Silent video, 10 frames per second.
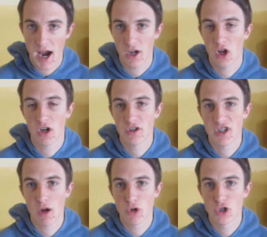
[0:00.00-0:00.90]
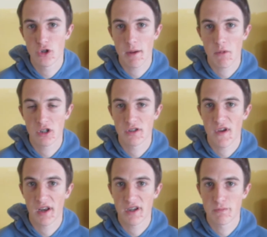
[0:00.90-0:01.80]
And like I said, we should get most of
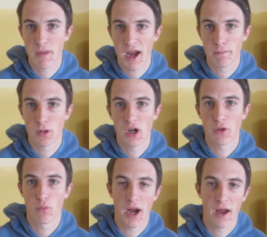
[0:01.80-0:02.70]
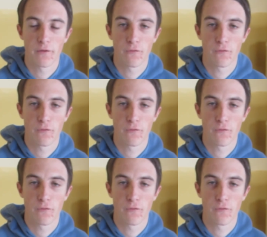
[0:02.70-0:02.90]
our list back by the round